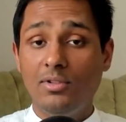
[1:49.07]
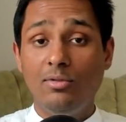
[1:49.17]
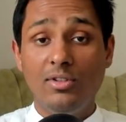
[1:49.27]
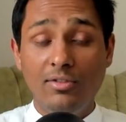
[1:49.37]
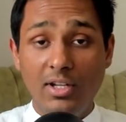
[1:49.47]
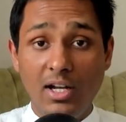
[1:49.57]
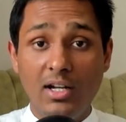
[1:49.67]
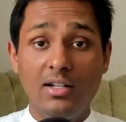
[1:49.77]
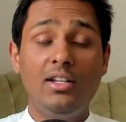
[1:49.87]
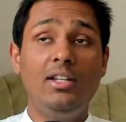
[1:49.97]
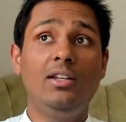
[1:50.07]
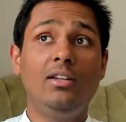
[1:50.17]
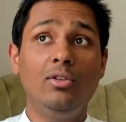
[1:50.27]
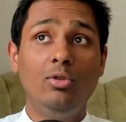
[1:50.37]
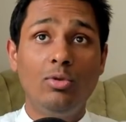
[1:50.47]
She was a very
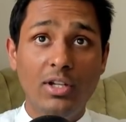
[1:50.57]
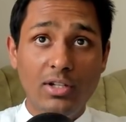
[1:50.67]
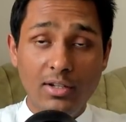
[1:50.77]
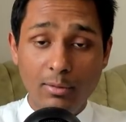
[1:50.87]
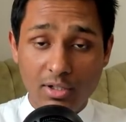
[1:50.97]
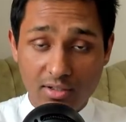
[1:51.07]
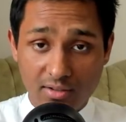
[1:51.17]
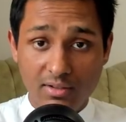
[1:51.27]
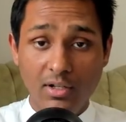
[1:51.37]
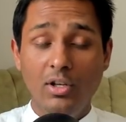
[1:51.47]
ugly looking demoness.